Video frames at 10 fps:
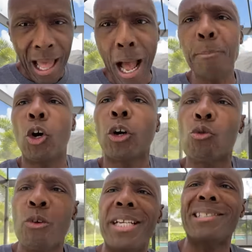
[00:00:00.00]
I'm going to
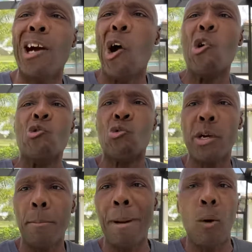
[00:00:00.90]
rent to
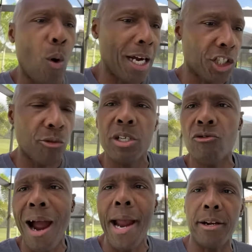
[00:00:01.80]
own my washer and
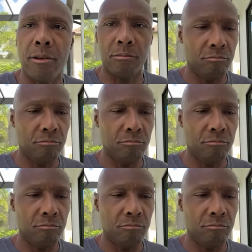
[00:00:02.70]
dryer.